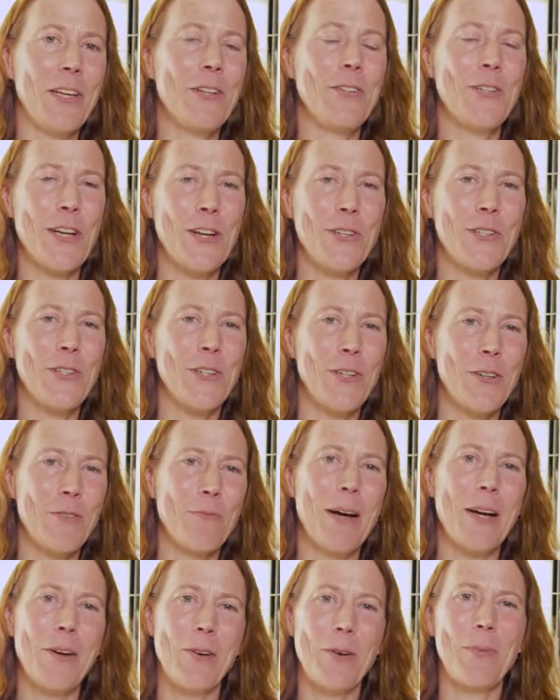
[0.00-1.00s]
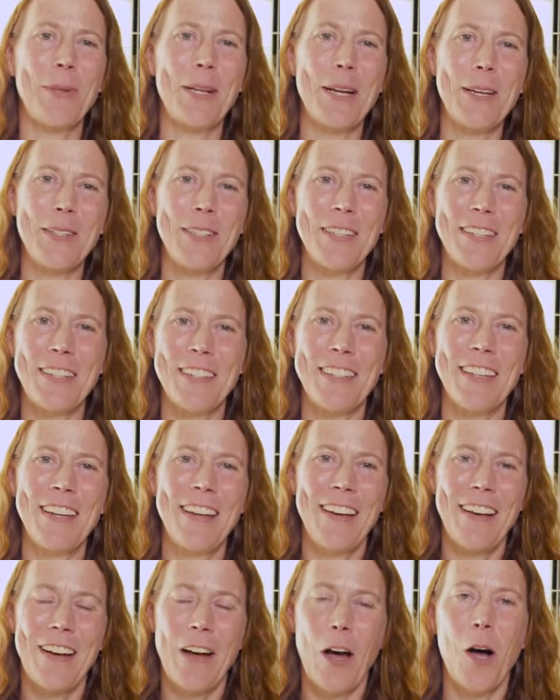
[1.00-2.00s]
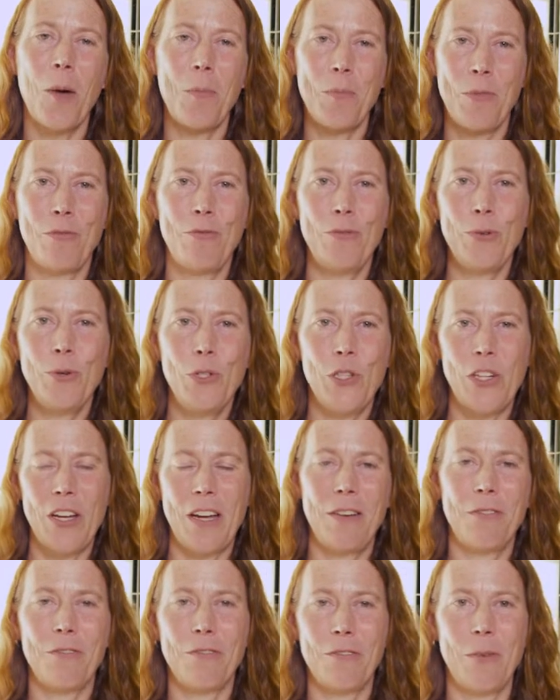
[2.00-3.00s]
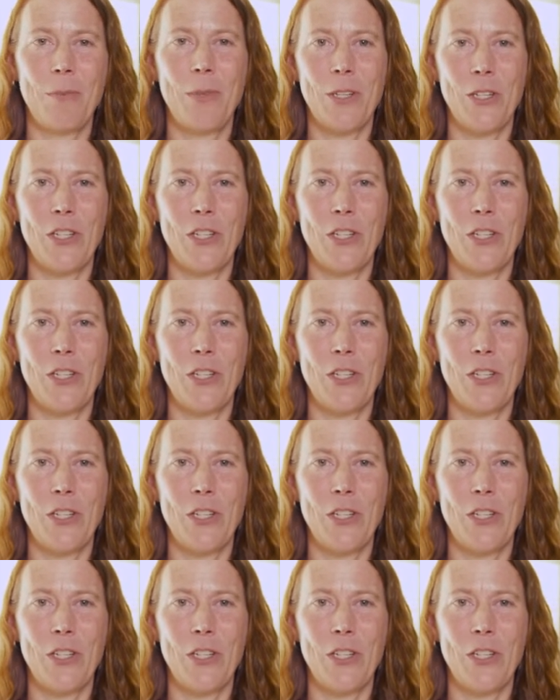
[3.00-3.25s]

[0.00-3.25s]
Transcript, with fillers: ingestion of microplastics up the food chain from the